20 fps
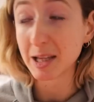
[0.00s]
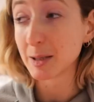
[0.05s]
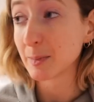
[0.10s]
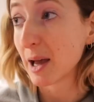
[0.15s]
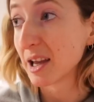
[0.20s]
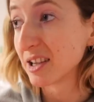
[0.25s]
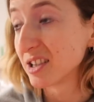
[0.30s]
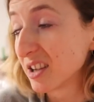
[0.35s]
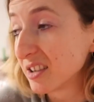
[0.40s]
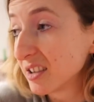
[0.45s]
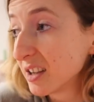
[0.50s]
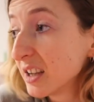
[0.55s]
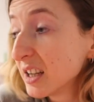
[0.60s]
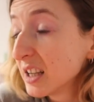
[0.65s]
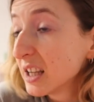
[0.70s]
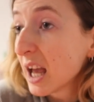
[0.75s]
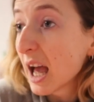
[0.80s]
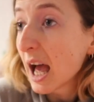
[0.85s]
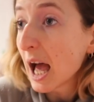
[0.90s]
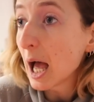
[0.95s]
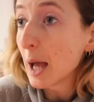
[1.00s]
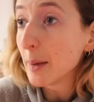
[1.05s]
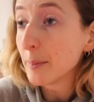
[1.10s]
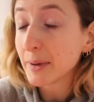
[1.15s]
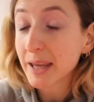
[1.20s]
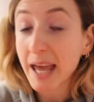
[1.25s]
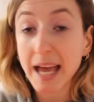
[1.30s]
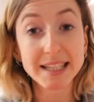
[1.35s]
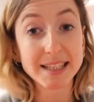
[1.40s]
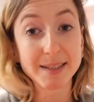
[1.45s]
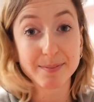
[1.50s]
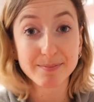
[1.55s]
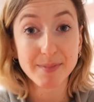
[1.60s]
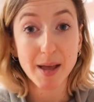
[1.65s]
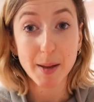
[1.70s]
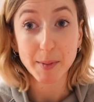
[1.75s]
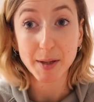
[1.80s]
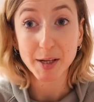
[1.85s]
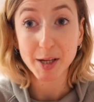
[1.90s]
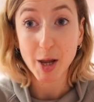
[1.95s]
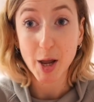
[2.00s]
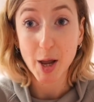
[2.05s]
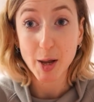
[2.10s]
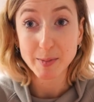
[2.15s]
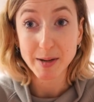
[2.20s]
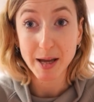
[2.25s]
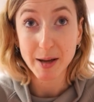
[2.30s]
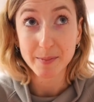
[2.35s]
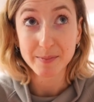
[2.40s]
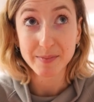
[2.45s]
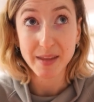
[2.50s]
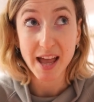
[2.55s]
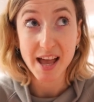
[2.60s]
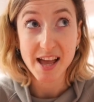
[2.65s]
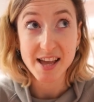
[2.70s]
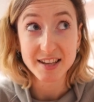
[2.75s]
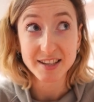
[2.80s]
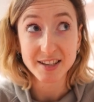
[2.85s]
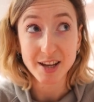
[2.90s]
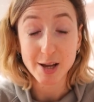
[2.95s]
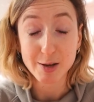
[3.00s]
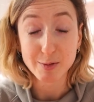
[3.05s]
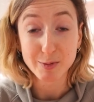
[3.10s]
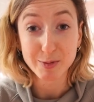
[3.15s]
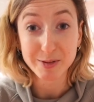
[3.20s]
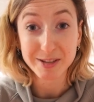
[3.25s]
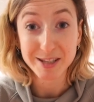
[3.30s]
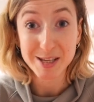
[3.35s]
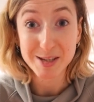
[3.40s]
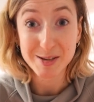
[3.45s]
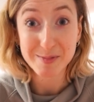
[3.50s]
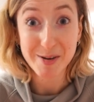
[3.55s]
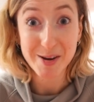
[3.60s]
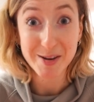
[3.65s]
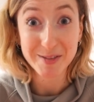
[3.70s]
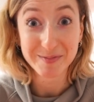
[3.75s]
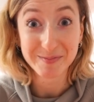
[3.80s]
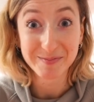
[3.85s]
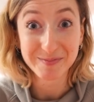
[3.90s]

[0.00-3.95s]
this pattern. but yes, I'm going to go home now, and I will see you tomorrow.